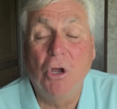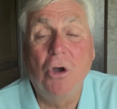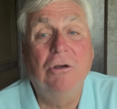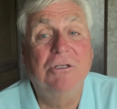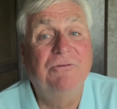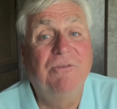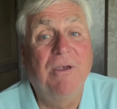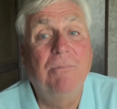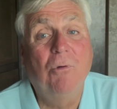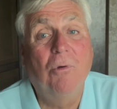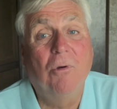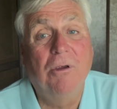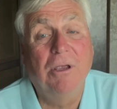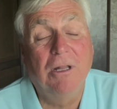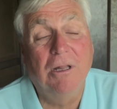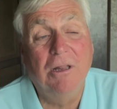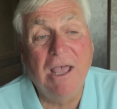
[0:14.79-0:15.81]
No, it's
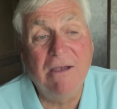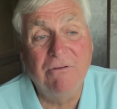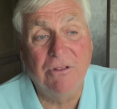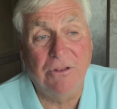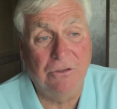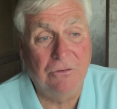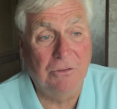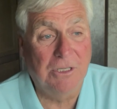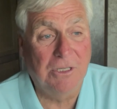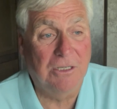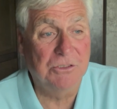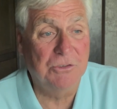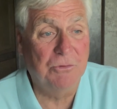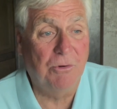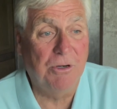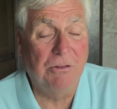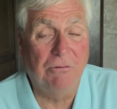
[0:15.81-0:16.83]
February 11th,
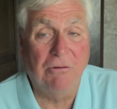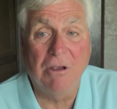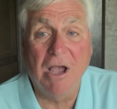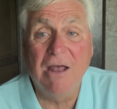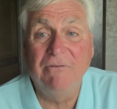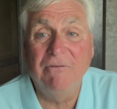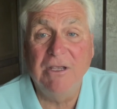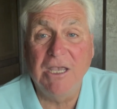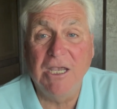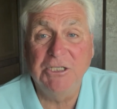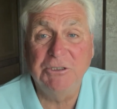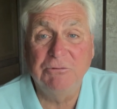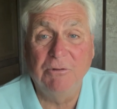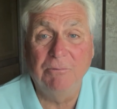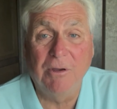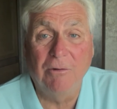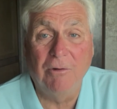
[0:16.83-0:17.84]
2023. On
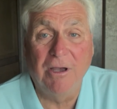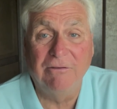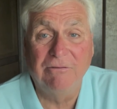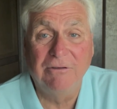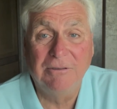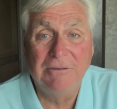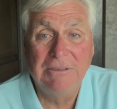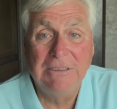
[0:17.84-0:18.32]
vacation with my wife.